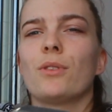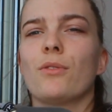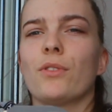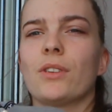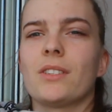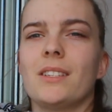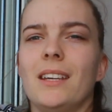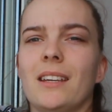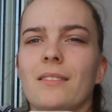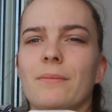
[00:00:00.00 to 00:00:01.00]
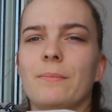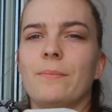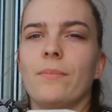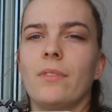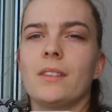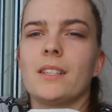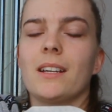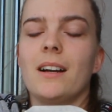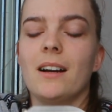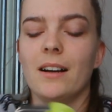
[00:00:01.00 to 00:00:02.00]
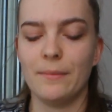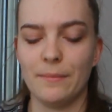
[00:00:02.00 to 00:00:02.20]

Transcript: know if you can see it. Ta-da!